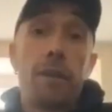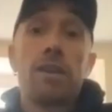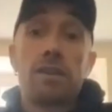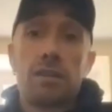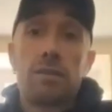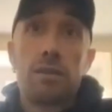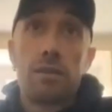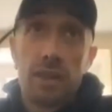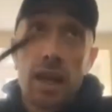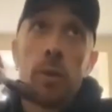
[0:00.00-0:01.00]
first
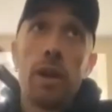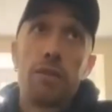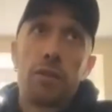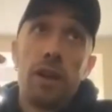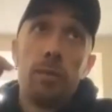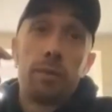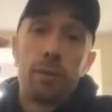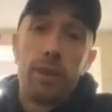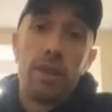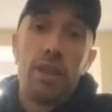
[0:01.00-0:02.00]
Soundwave trip,
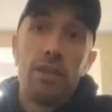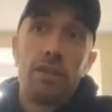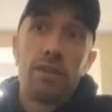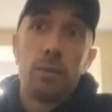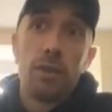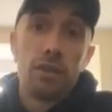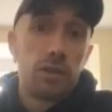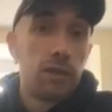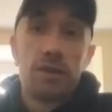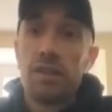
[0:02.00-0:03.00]
we did some of the
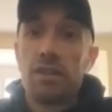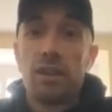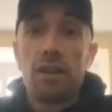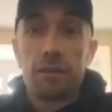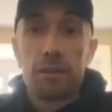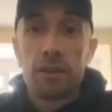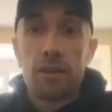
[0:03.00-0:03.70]
touristy stuff,